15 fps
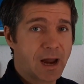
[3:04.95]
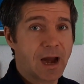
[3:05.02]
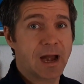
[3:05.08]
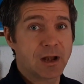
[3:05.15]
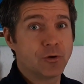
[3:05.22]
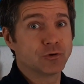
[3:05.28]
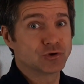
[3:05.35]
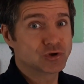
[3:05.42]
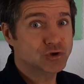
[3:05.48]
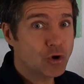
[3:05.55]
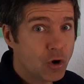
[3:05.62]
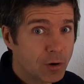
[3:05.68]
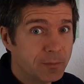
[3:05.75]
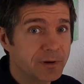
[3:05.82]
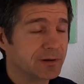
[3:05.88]
I learned
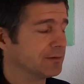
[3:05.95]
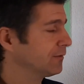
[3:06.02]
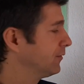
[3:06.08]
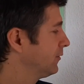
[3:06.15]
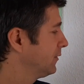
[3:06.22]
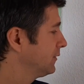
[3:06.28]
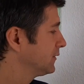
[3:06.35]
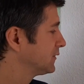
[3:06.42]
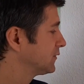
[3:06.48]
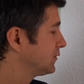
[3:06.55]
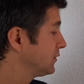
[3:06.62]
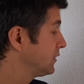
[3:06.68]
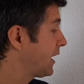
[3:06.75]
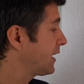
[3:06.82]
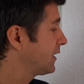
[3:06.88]
German, no?
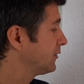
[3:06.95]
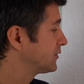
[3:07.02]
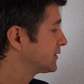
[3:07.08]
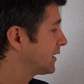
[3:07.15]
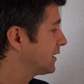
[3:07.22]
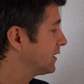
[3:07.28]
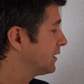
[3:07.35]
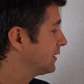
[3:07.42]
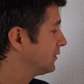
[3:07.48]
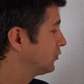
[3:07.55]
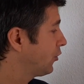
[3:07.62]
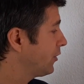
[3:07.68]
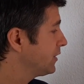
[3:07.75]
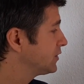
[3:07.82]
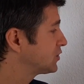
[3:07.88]
I could say,
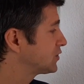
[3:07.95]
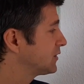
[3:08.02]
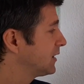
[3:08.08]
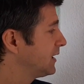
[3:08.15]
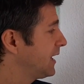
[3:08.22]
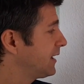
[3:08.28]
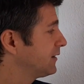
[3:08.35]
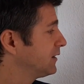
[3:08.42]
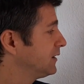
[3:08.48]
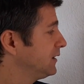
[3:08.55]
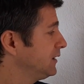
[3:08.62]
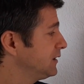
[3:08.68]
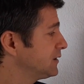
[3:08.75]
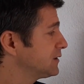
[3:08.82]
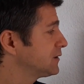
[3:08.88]
Deutsch lerne
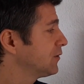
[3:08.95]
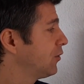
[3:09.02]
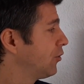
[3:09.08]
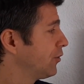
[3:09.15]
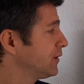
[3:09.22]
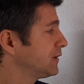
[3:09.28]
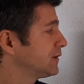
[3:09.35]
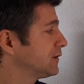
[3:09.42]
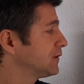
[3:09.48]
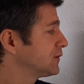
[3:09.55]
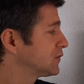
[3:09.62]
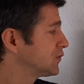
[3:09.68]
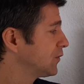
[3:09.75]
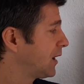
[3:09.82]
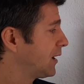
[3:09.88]
ich heute
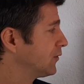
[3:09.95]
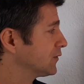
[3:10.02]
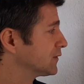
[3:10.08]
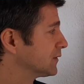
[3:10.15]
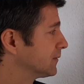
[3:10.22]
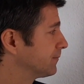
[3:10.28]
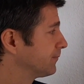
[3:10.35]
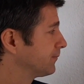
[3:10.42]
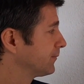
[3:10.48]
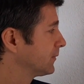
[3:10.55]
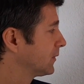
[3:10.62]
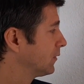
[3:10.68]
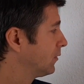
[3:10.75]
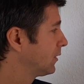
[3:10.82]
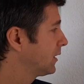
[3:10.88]
zu Hause.
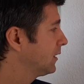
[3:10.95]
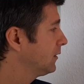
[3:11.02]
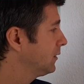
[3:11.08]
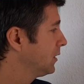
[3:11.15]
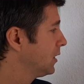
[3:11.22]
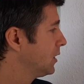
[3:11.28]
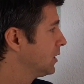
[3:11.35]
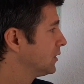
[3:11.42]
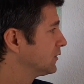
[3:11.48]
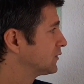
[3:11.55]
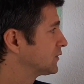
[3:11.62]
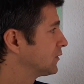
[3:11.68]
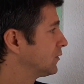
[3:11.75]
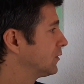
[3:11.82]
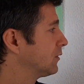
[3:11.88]
Okay?
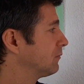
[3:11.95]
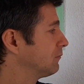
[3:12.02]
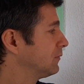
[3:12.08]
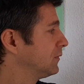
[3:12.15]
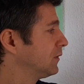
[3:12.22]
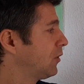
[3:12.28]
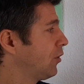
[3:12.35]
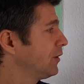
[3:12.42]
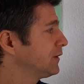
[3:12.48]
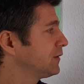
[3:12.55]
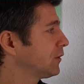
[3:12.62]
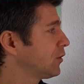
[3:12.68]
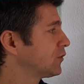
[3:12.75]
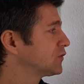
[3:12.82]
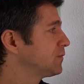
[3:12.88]
So,
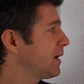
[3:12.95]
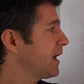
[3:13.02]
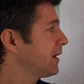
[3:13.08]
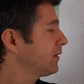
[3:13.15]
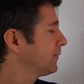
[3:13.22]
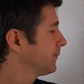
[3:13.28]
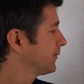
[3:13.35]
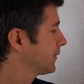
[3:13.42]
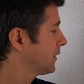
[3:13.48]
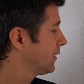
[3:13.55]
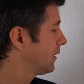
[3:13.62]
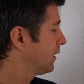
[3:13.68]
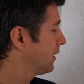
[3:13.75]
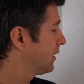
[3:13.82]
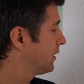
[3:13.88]
heute goes back
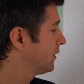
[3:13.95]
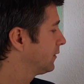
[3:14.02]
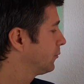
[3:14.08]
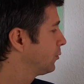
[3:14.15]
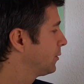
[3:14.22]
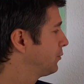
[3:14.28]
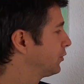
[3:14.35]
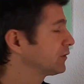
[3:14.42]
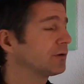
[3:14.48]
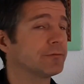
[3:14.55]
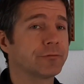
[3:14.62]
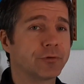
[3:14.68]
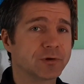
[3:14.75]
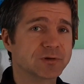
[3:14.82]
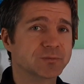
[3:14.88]
and we put in
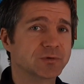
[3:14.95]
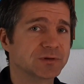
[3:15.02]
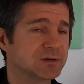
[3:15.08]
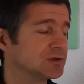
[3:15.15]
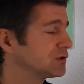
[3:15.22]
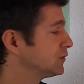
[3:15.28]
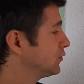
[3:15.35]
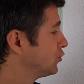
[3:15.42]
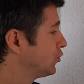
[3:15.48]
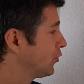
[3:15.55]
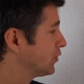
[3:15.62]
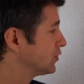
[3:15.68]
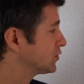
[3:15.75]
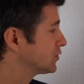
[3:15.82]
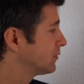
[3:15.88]
first position
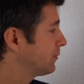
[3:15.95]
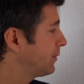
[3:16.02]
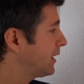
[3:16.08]
Deutsch.